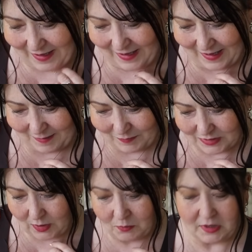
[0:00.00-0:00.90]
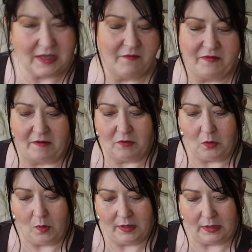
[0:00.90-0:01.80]
Um, so I'm going to give that a
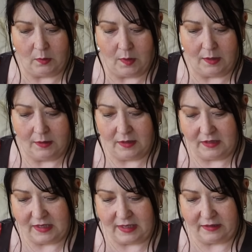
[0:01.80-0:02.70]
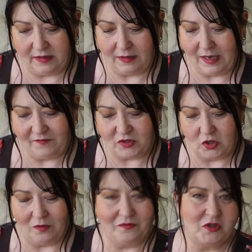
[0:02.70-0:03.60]
go, you know. You, you leave
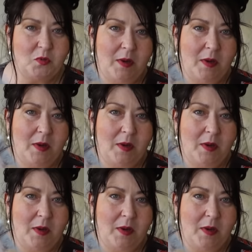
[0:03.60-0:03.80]
it on for